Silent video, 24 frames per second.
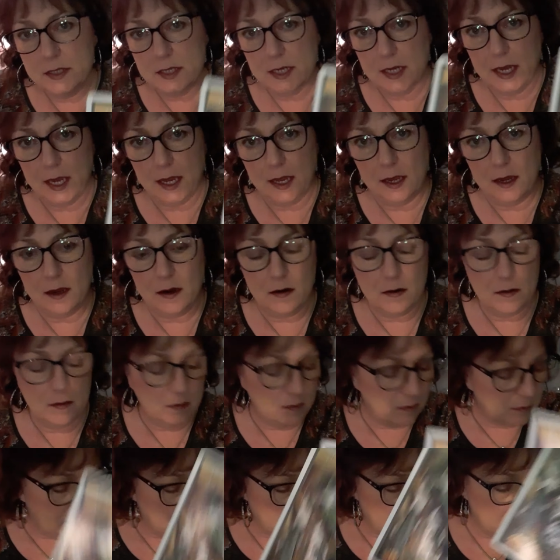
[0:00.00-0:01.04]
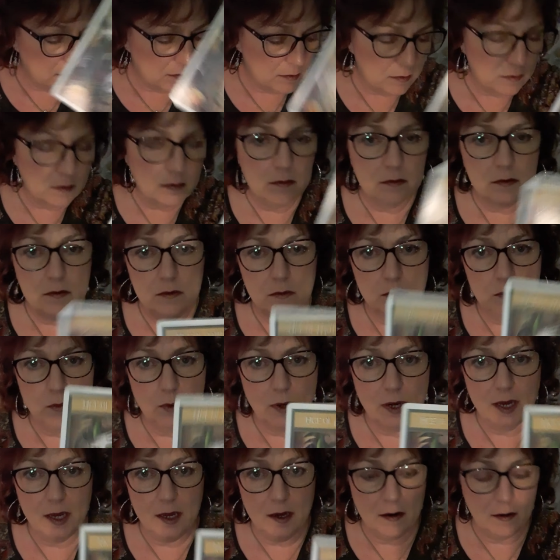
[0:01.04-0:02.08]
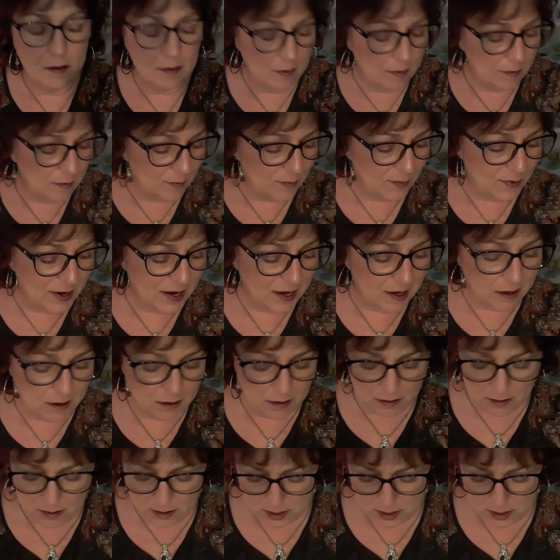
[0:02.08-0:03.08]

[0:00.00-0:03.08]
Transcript: to get here. We're here, right?